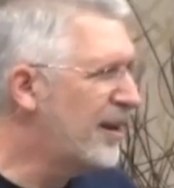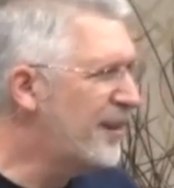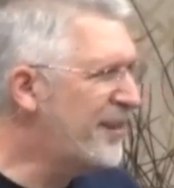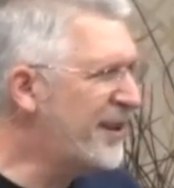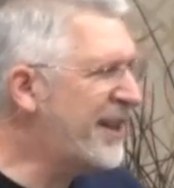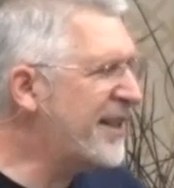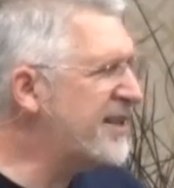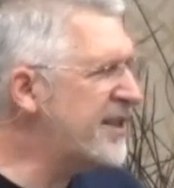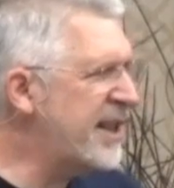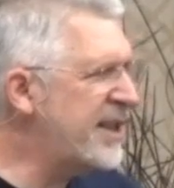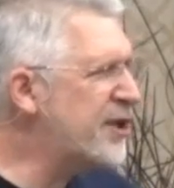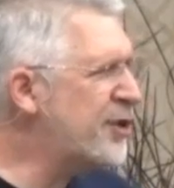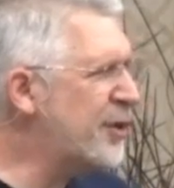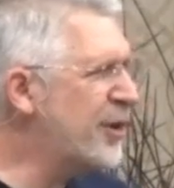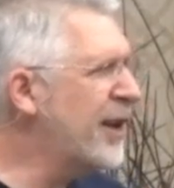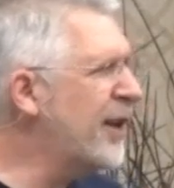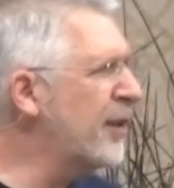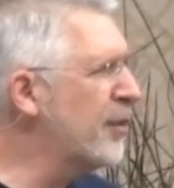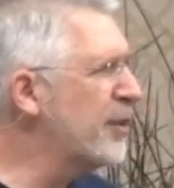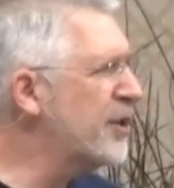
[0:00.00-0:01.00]
because
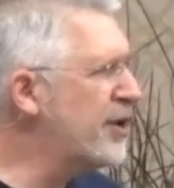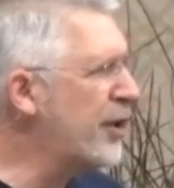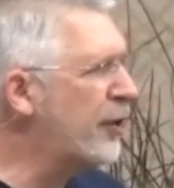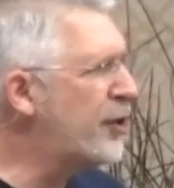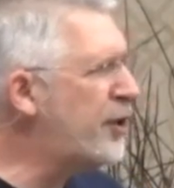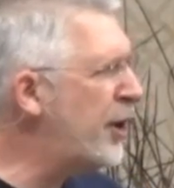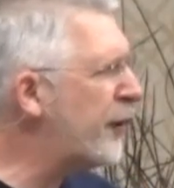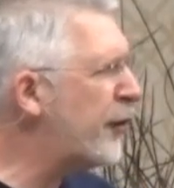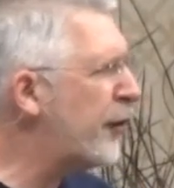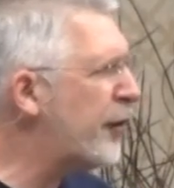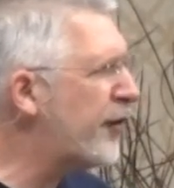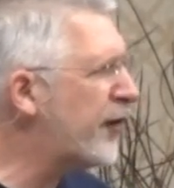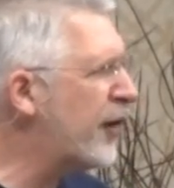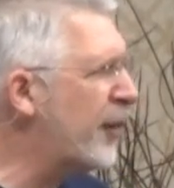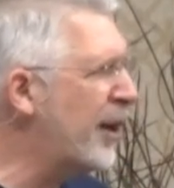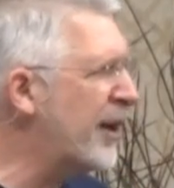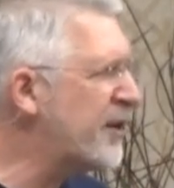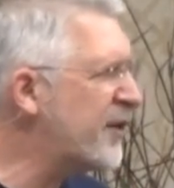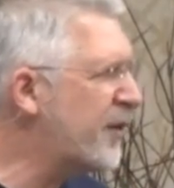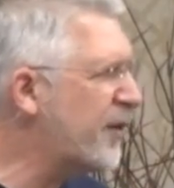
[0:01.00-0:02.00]
Israel was no different
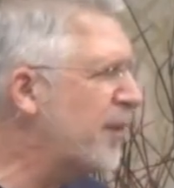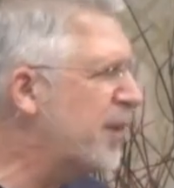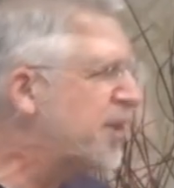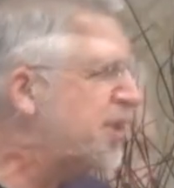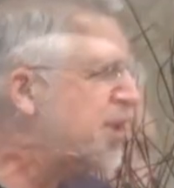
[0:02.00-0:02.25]
from us from the